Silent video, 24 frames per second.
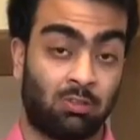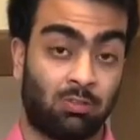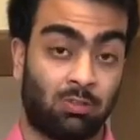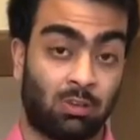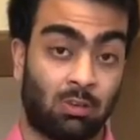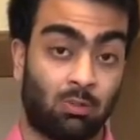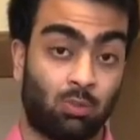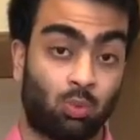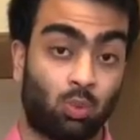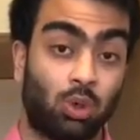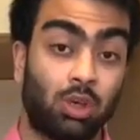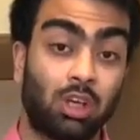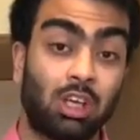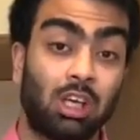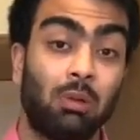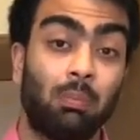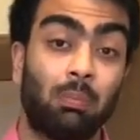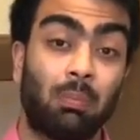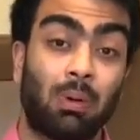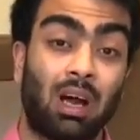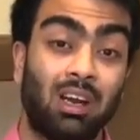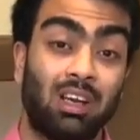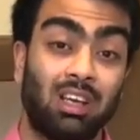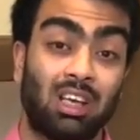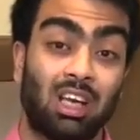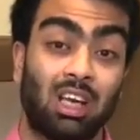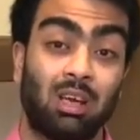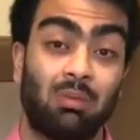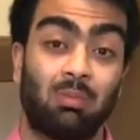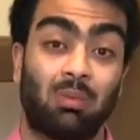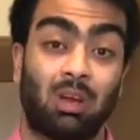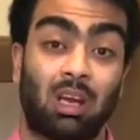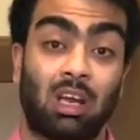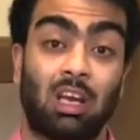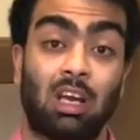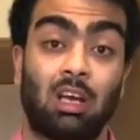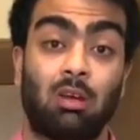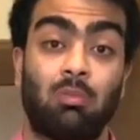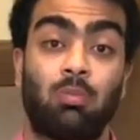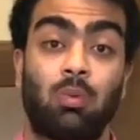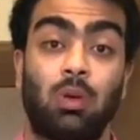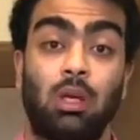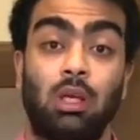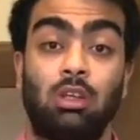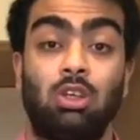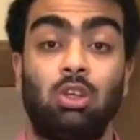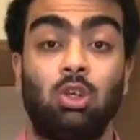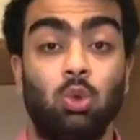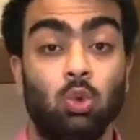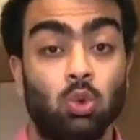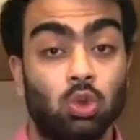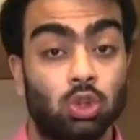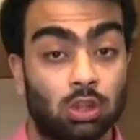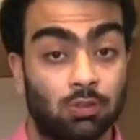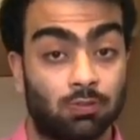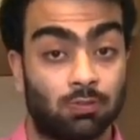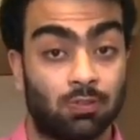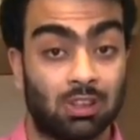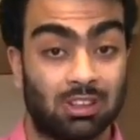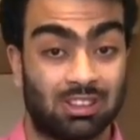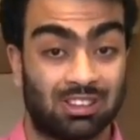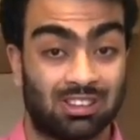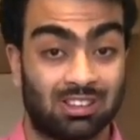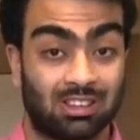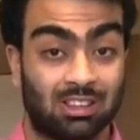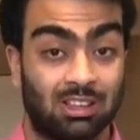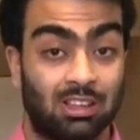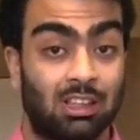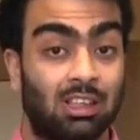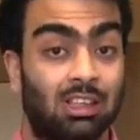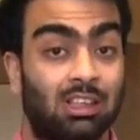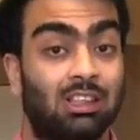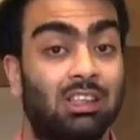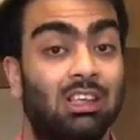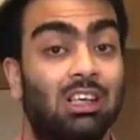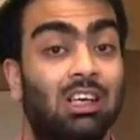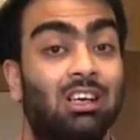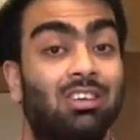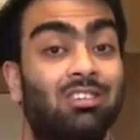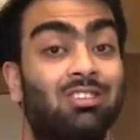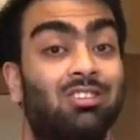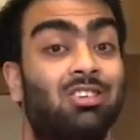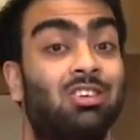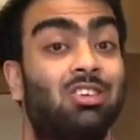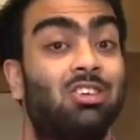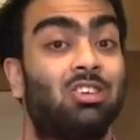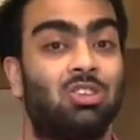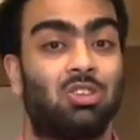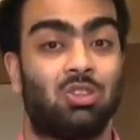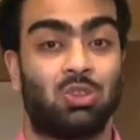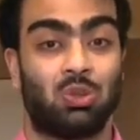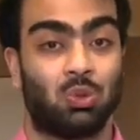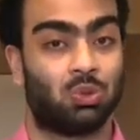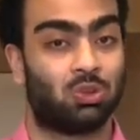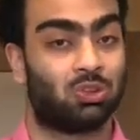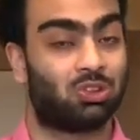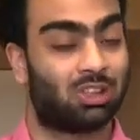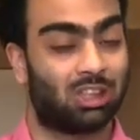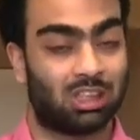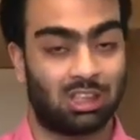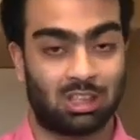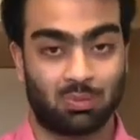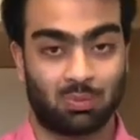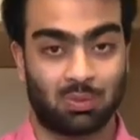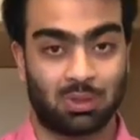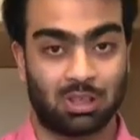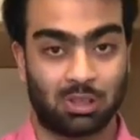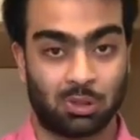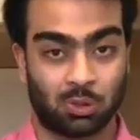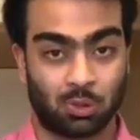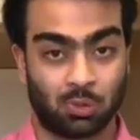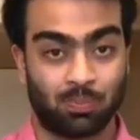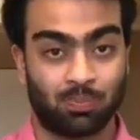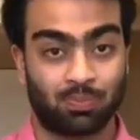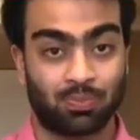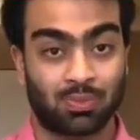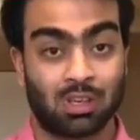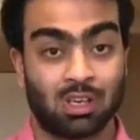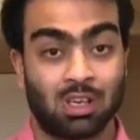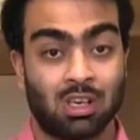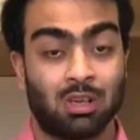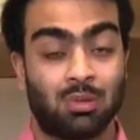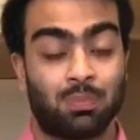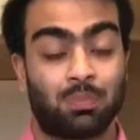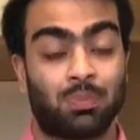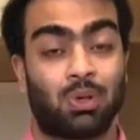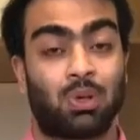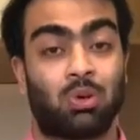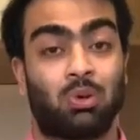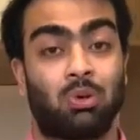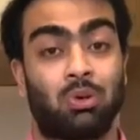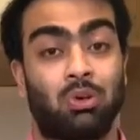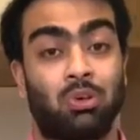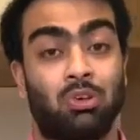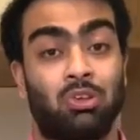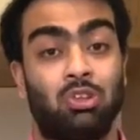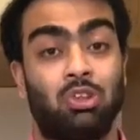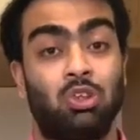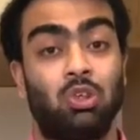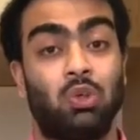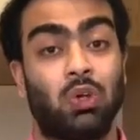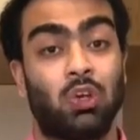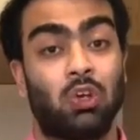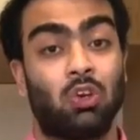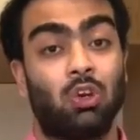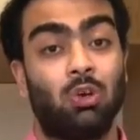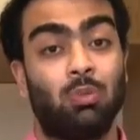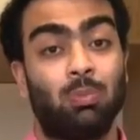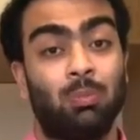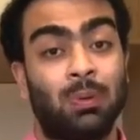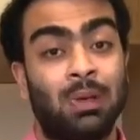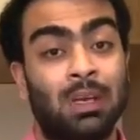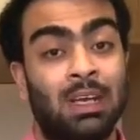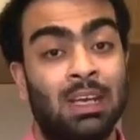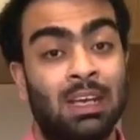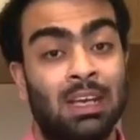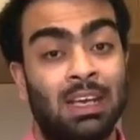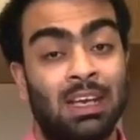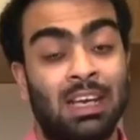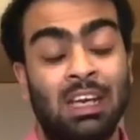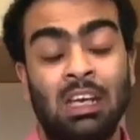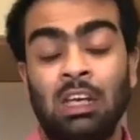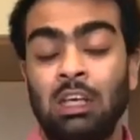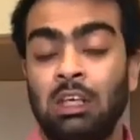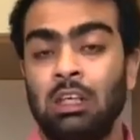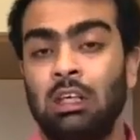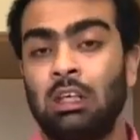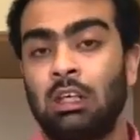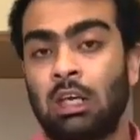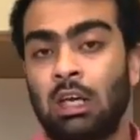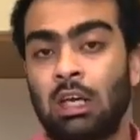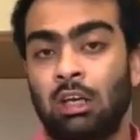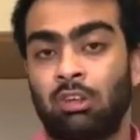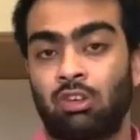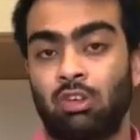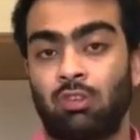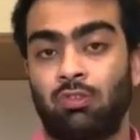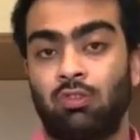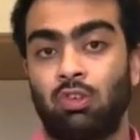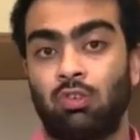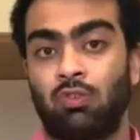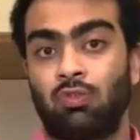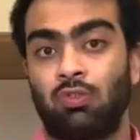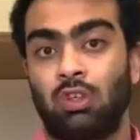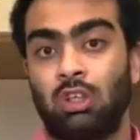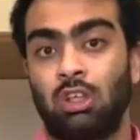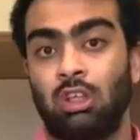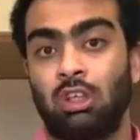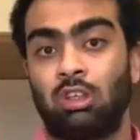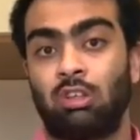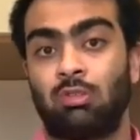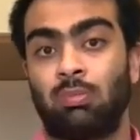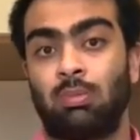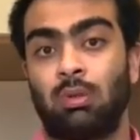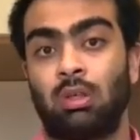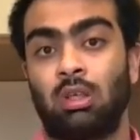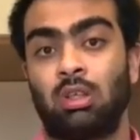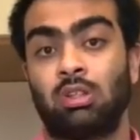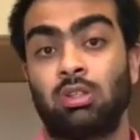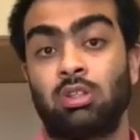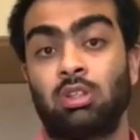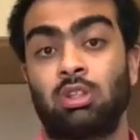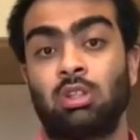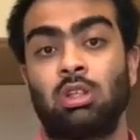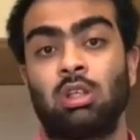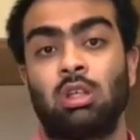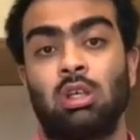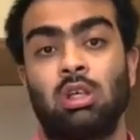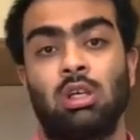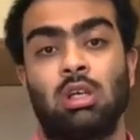if I'm working part-time, can I pay the tuition fees? The answer is no, straight away no, because you cannot pay 18 lakhs of your fees plus